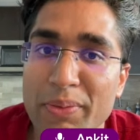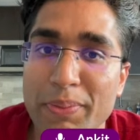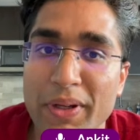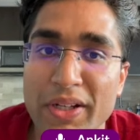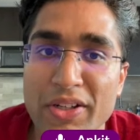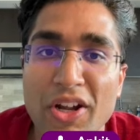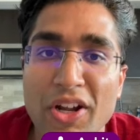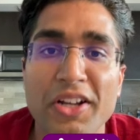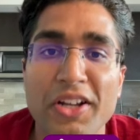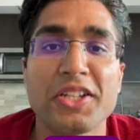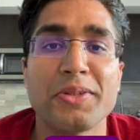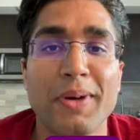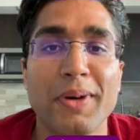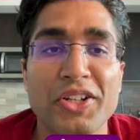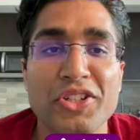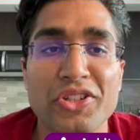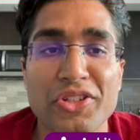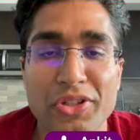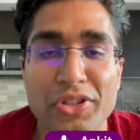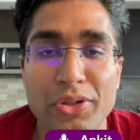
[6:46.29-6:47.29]
but not as
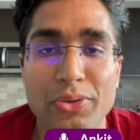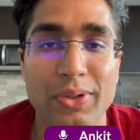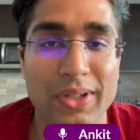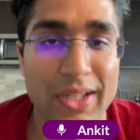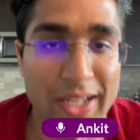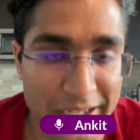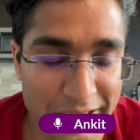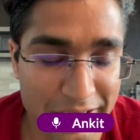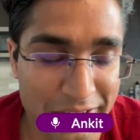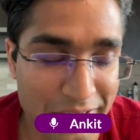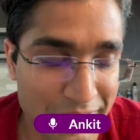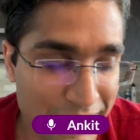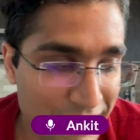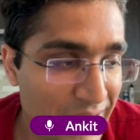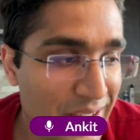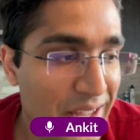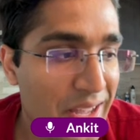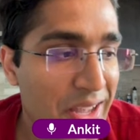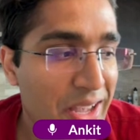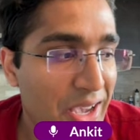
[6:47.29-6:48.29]
much as you would like,
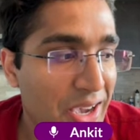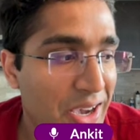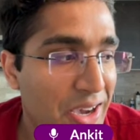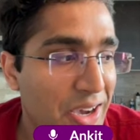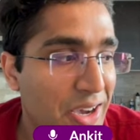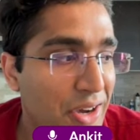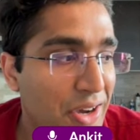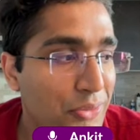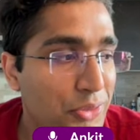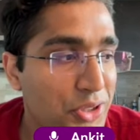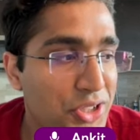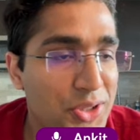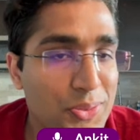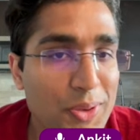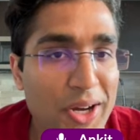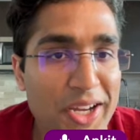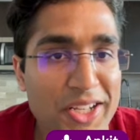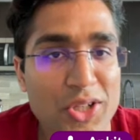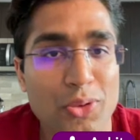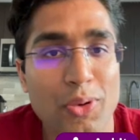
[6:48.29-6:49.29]
which is
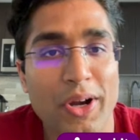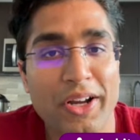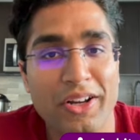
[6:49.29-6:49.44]
why it's quite